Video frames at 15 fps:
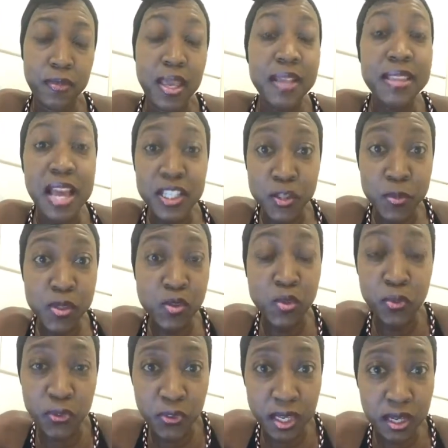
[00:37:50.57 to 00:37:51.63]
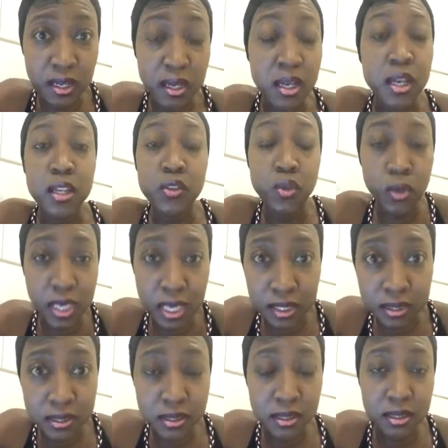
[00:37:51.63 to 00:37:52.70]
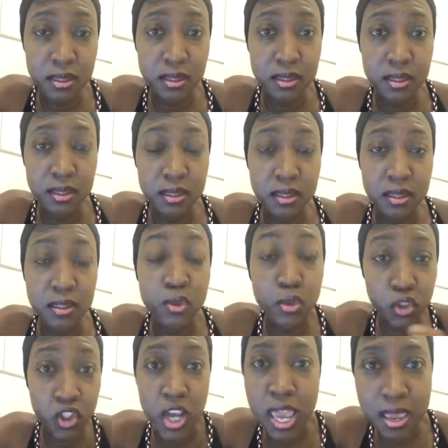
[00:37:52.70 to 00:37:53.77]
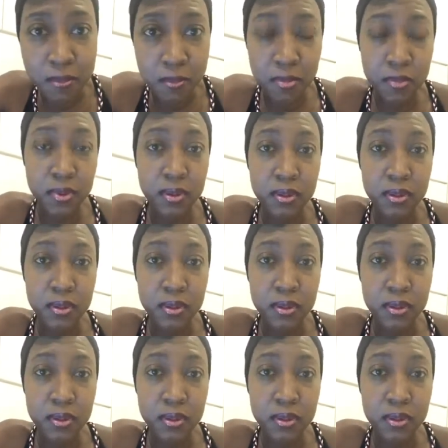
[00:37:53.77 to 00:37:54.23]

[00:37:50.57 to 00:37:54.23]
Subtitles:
Attachments to fear, to guilt, to shame.